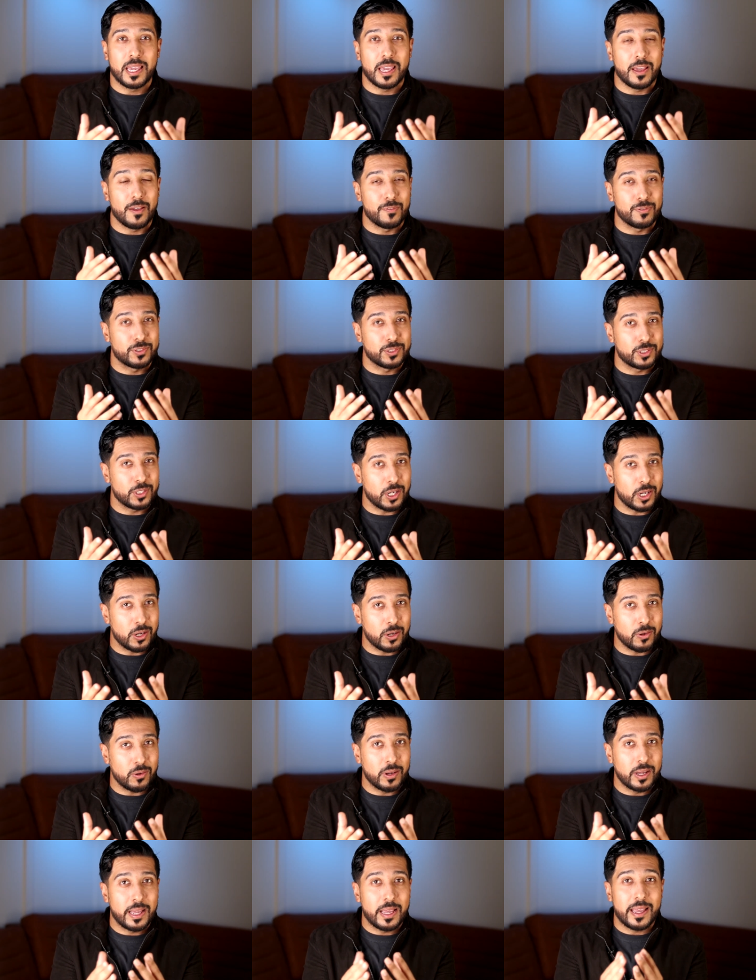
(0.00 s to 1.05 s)
If
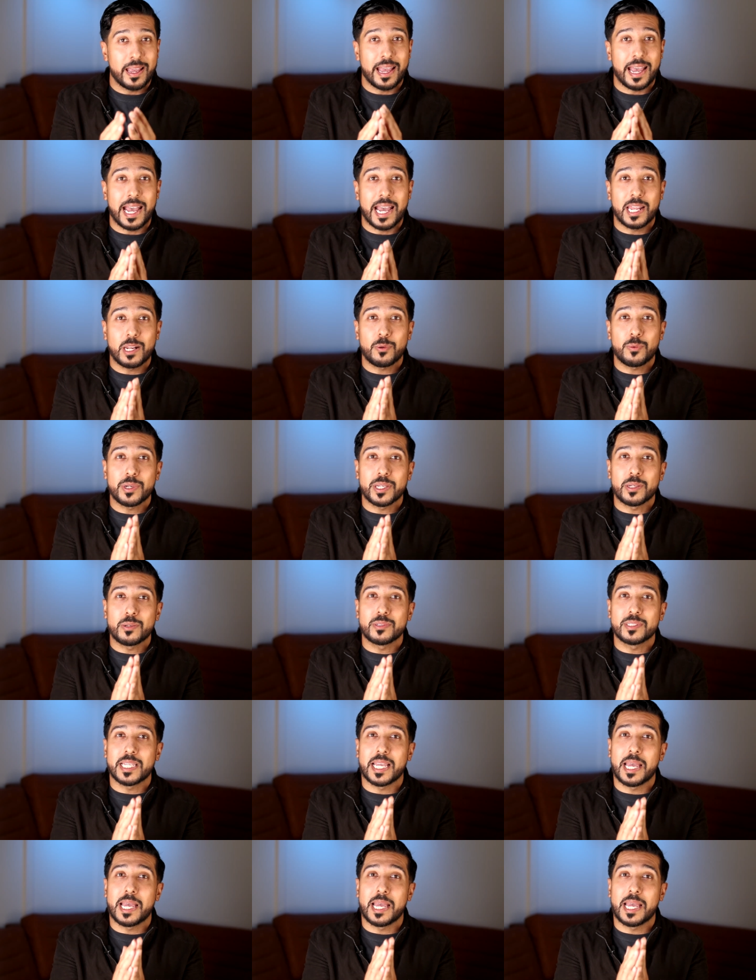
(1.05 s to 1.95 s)
so, how do we use